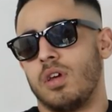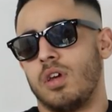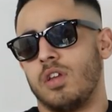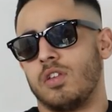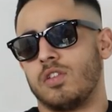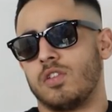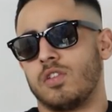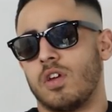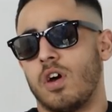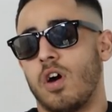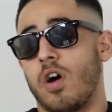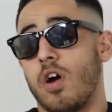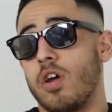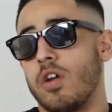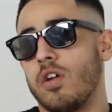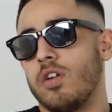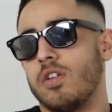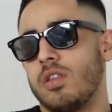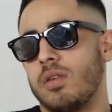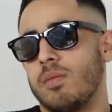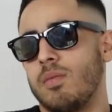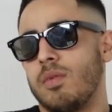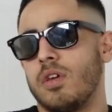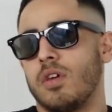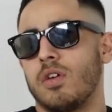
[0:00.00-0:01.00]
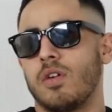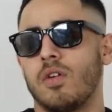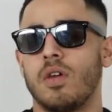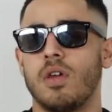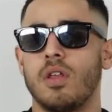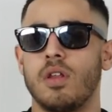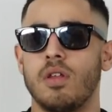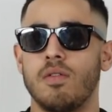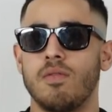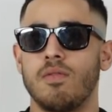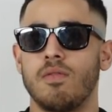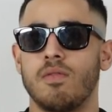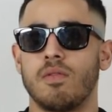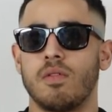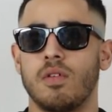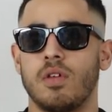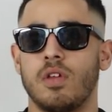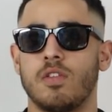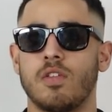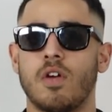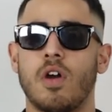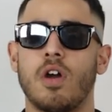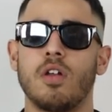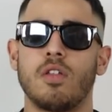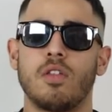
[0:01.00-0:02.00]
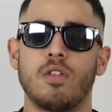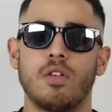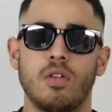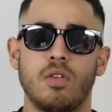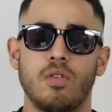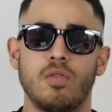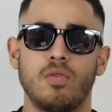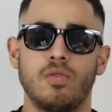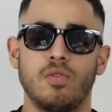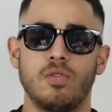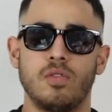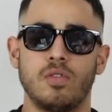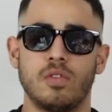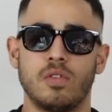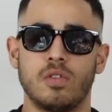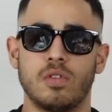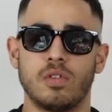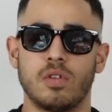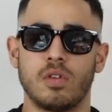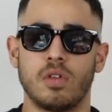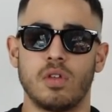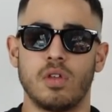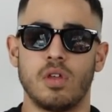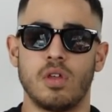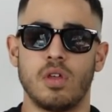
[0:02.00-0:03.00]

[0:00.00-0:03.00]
it's harder to be a creative, it's hard to lose